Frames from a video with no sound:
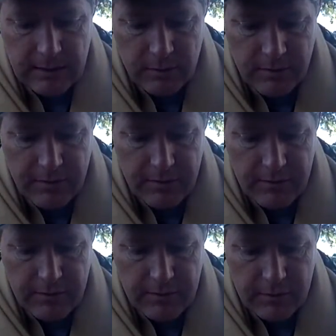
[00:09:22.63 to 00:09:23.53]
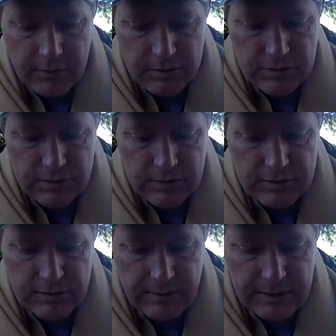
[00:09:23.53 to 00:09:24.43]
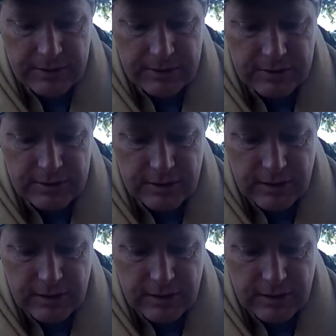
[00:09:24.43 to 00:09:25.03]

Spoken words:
with those dimensions.